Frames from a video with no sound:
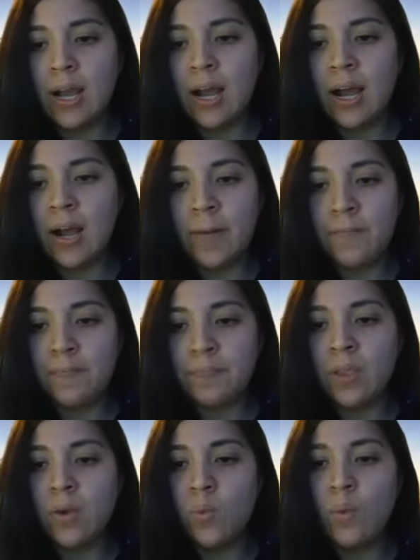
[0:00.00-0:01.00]

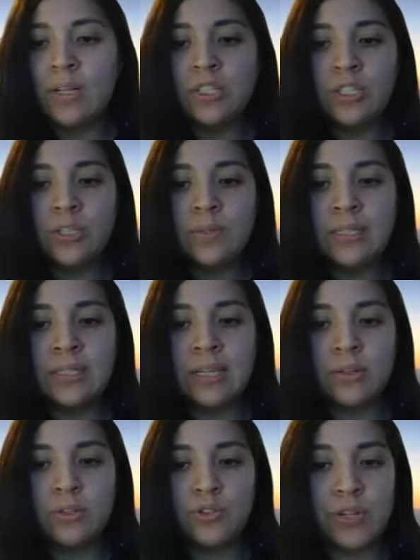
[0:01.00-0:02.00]
When should we send
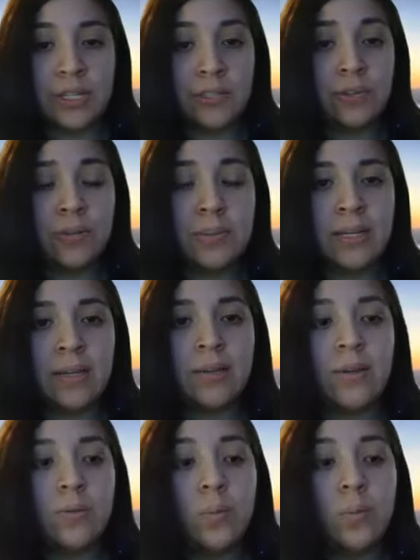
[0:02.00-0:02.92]
those transcripts in?